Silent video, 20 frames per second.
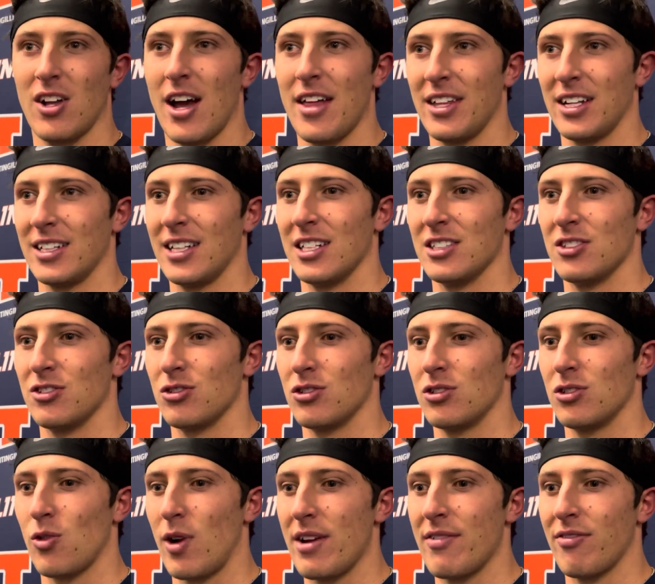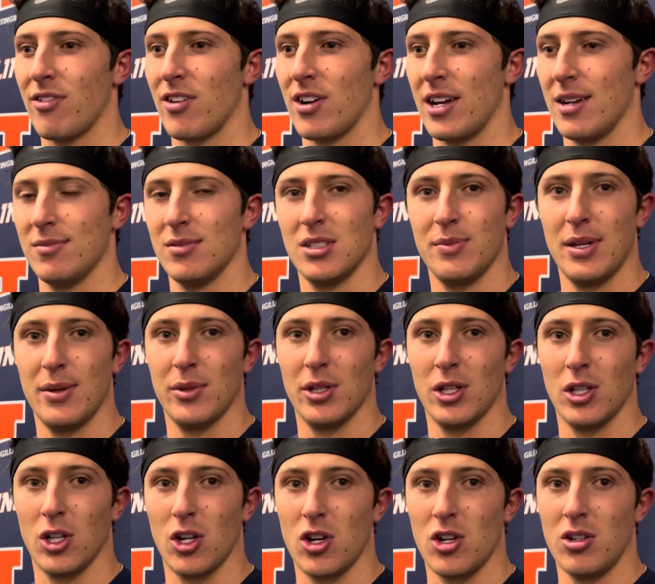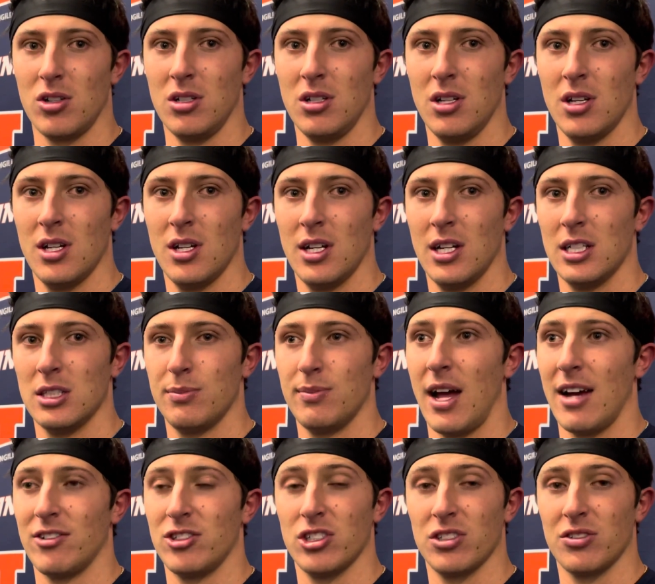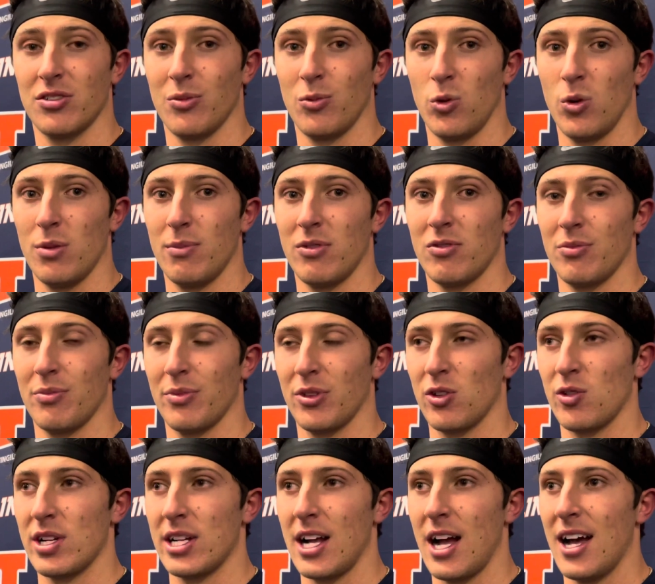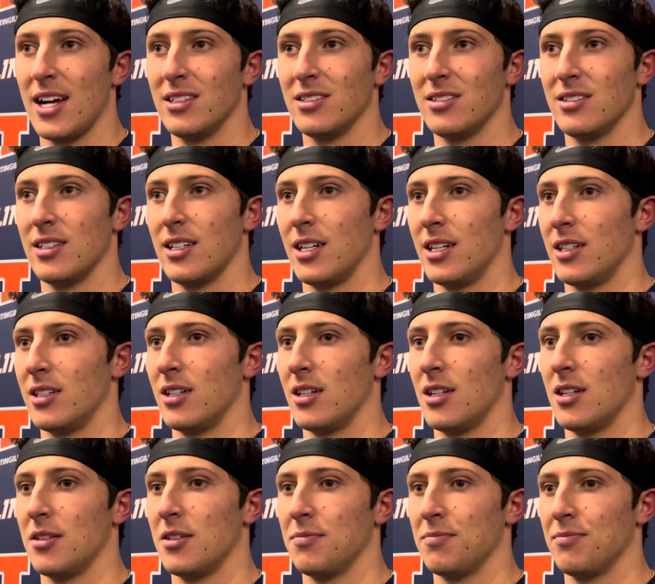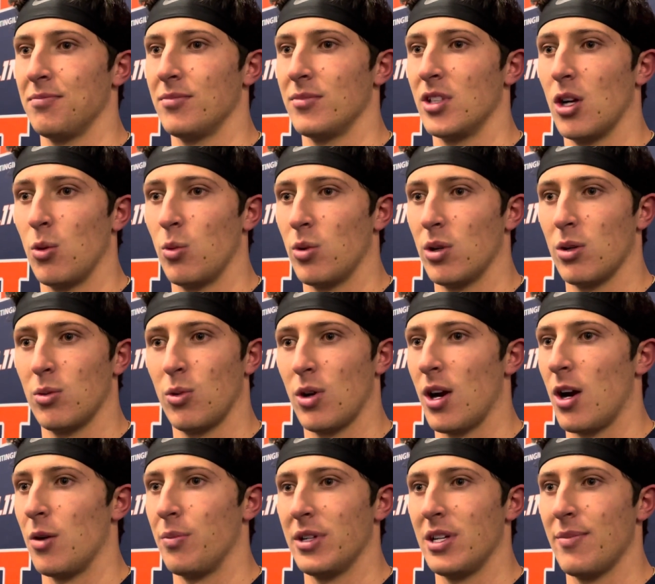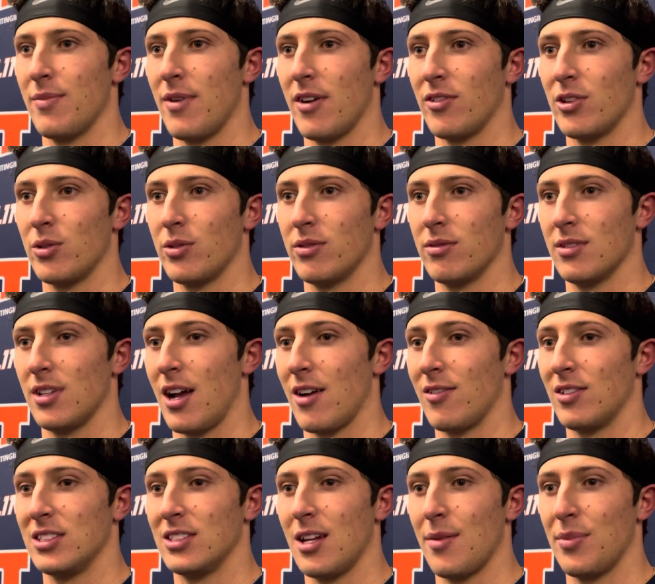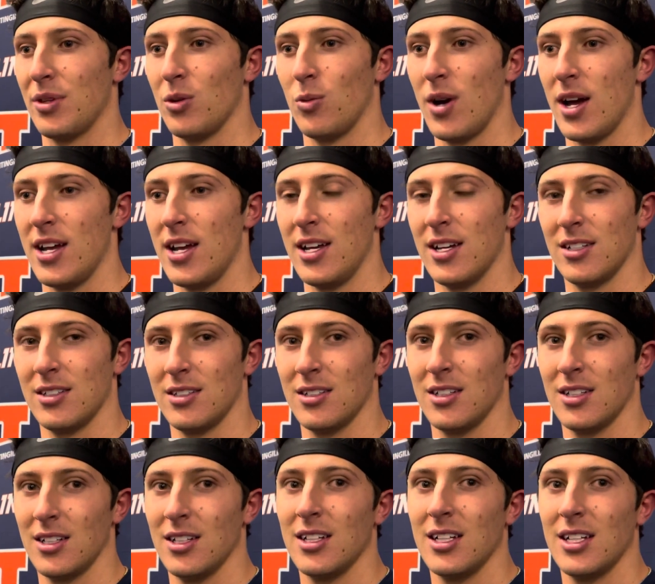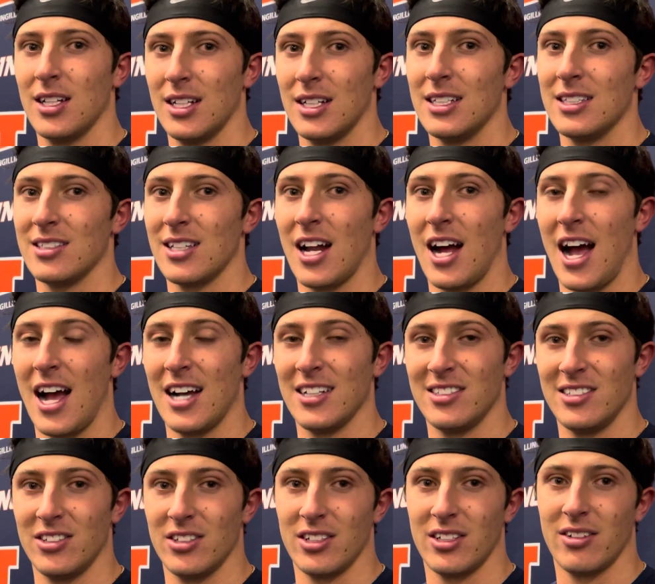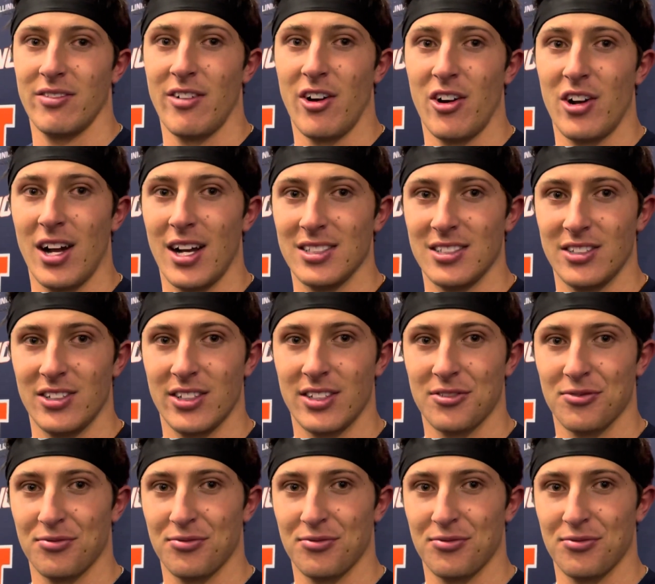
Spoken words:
I think that's great for him to be able to learn, not just from one, but from three guys. And you know, we're helping him every step of the way, and he's got a high ceiling, very high ceiling.